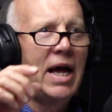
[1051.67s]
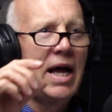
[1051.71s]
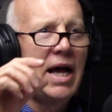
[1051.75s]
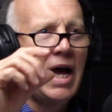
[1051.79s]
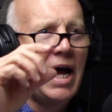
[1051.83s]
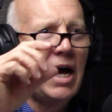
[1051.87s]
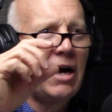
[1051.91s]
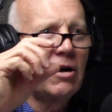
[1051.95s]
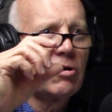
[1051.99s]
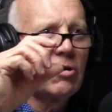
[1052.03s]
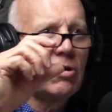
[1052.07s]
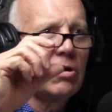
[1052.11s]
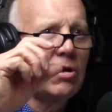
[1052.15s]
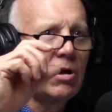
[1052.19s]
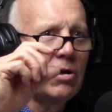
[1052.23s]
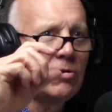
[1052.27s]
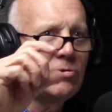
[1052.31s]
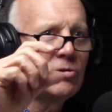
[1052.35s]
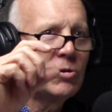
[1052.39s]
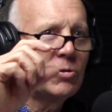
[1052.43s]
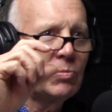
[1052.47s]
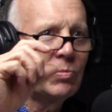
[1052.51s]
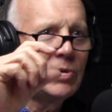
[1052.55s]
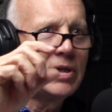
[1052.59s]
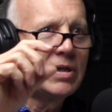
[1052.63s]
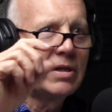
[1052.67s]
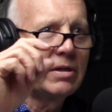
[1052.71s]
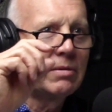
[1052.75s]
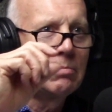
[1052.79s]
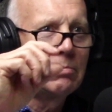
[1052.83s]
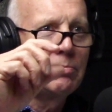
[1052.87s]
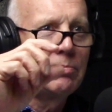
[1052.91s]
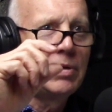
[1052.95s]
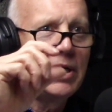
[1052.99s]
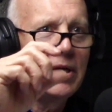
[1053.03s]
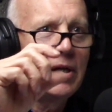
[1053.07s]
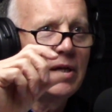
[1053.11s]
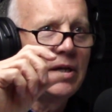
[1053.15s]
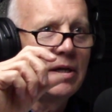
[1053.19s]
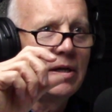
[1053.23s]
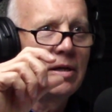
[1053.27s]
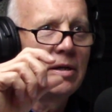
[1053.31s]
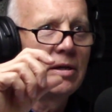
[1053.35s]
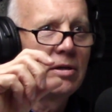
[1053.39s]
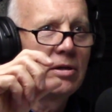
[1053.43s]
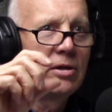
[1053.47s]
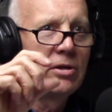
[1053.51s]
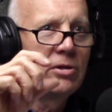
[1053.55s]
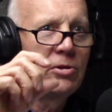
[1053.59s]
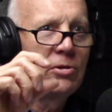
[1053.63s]
how close we can be
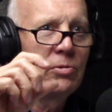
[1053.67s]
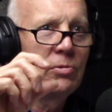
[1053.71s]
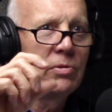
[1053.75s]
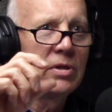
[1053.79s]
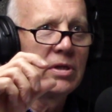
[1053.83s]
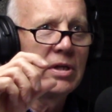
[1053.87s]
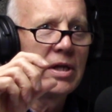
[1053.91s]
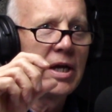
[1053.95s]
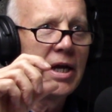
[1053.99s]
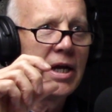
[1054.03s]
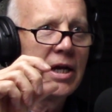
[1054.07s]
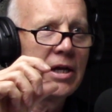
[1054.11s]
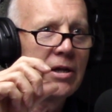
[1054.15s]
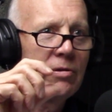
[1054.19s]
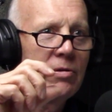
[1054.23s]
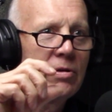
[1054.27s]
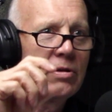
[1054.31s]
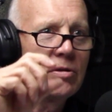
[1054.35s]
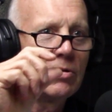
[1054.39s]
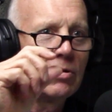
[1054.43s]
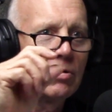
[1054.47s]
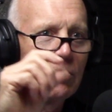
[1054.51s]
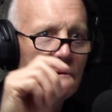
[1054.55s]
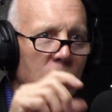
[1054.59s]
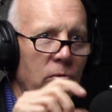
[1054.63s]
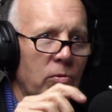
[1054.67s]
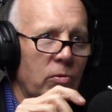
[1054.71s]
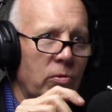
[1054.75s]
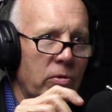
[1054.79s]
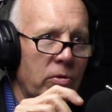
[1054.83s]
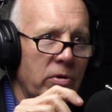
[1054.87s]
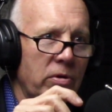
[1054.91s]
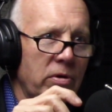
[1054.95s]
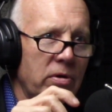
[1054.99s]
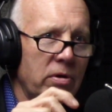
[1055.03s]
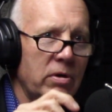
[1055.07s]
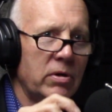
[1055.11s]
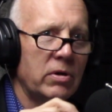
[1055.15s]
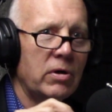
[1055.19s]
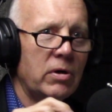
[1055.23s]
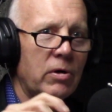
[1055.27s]
to encountering the Lord